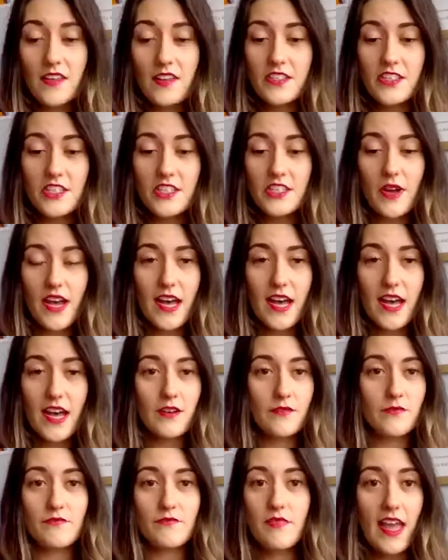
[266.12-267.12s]
and do you
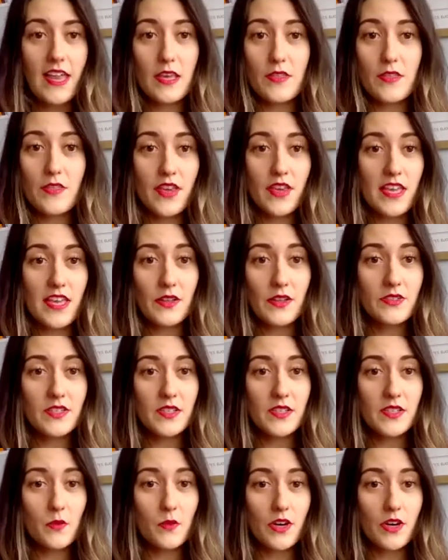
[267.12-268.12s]
have anything else
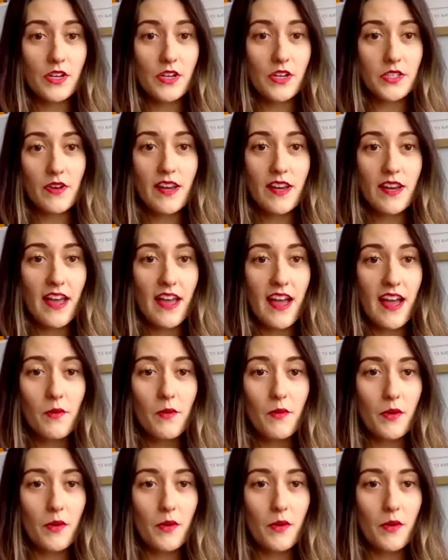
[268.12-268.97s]
in the works right now,